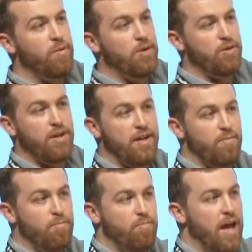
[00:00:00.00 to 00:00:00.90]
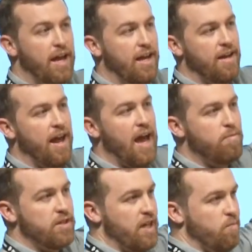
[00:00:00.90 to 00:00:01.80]
are we building in a back-end
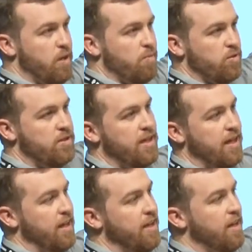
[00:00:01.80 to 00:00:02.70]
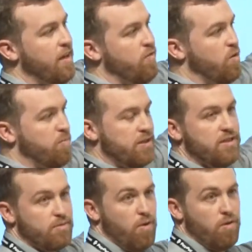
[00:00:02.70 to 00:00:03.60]
app to keep people sticky for a
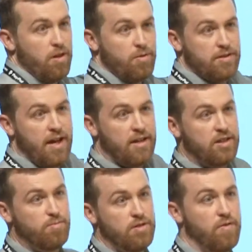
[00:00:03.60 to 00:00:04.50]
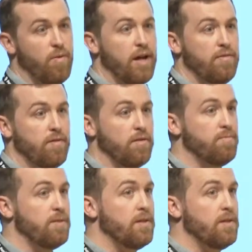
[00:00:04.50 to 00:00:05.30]
business model that we're starting to move away from?